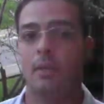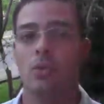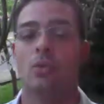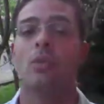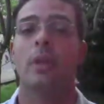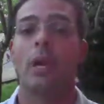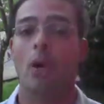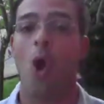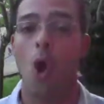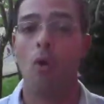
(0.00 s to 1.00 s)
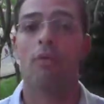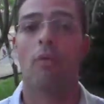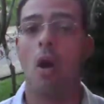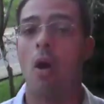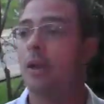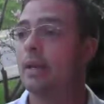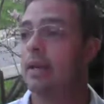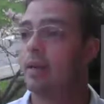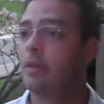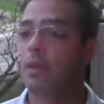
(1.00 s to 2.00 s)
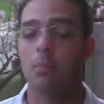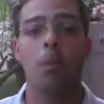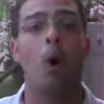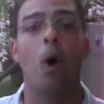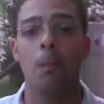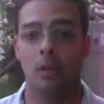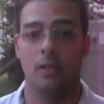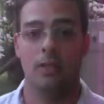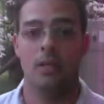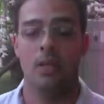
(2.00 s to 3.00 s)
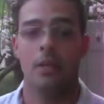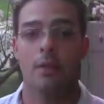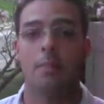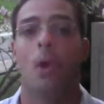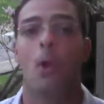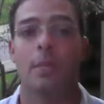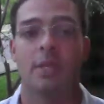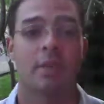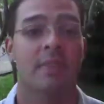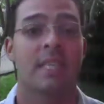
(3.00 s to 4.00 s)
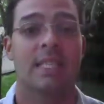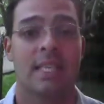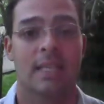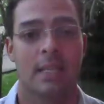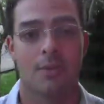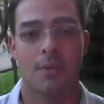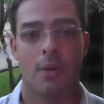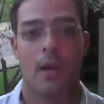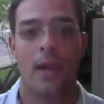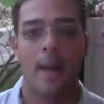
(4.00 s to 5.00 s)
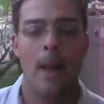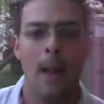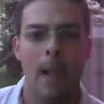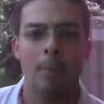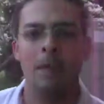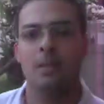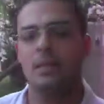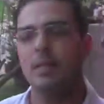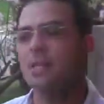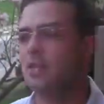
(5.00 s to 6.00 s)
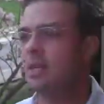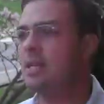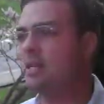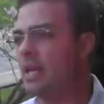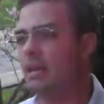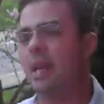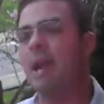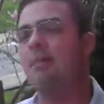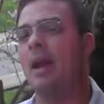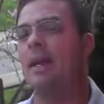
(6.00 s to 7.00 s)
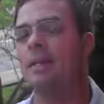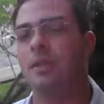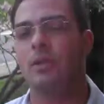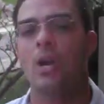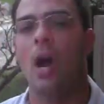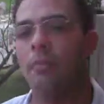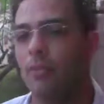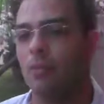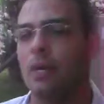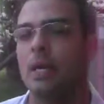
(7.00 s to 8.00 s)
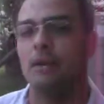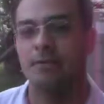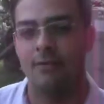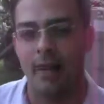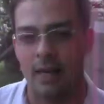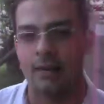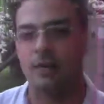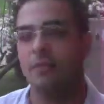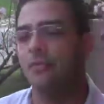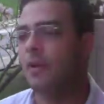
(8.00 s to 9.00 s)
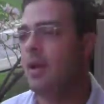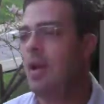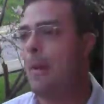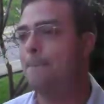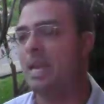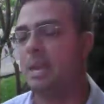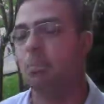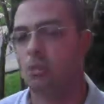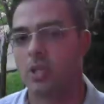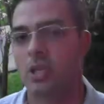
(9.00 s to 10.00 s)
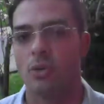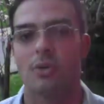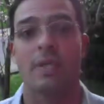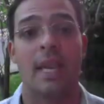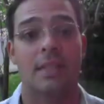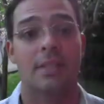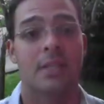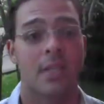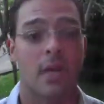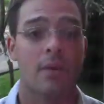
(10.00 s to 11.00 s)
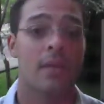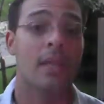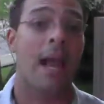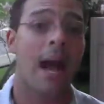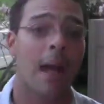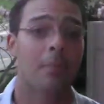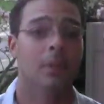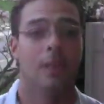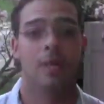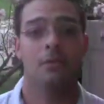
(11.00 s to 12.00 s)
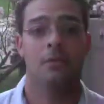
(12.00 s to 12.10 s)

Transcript: to their overall and their purpose of existence. Okay. But let's dive right into the top 3 effective people skills necessary that I believe.